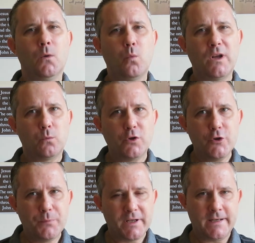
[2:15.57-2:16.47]
Well, would
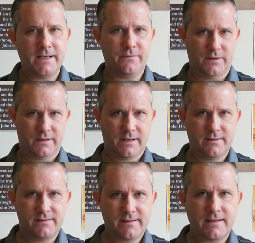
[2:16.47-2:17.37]
you believe the
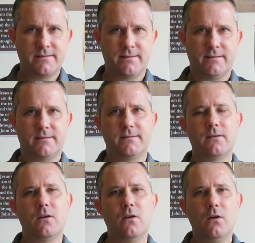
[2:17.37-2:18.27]
consensus
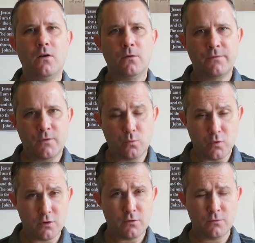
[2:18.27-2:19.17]
of the
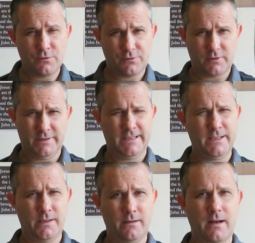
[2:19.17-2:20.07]
world's
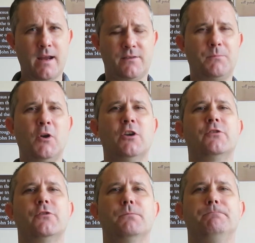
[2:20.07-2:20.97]
leading
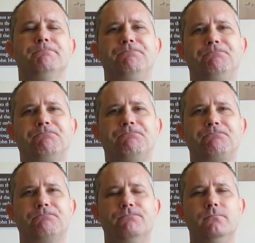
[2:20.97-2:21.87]
experts?
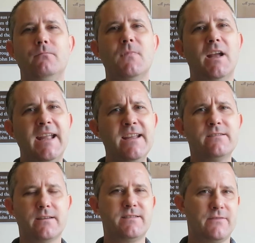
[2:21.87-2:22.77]

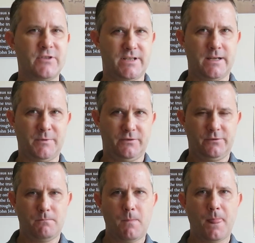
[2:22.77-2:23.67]
Here's 7 statements
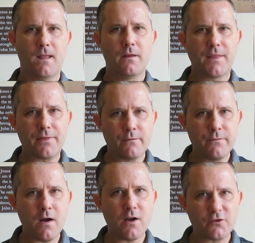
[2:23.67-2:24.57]
that the
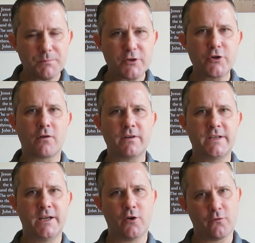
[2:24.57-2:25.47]
vast
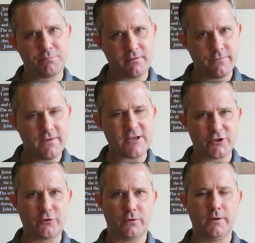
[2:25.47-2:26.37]
majority of
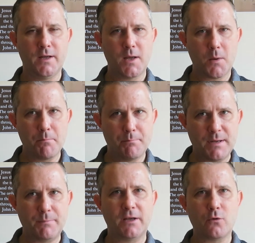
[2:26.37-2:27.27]
professional
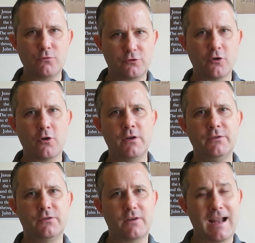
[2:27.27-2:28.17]
biblical
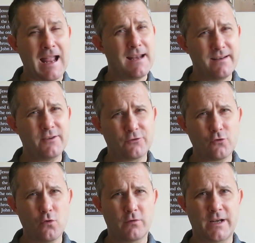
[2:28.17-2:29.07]
scholars and
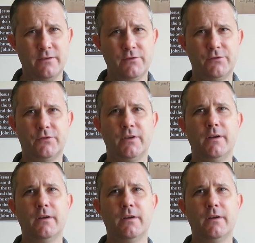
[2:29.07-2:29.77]
historians